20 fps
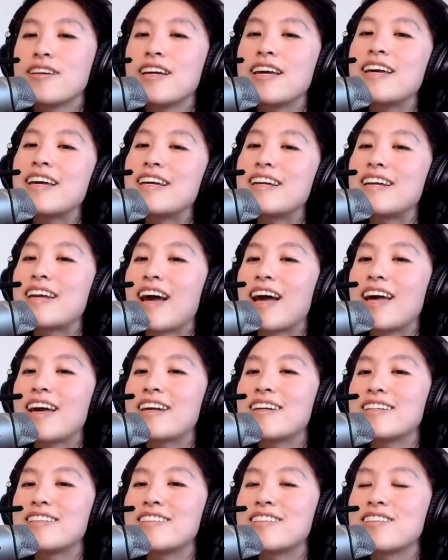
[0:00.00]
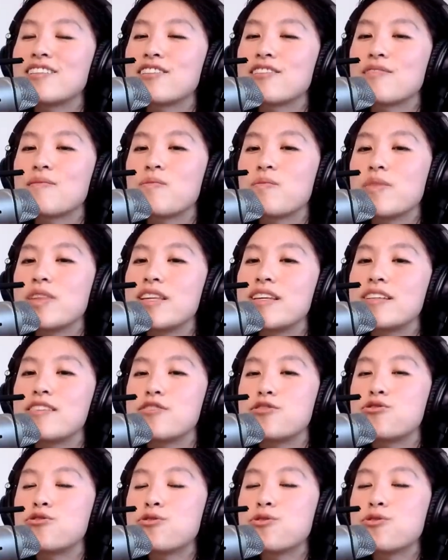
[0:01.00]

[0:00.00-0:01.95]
ignite this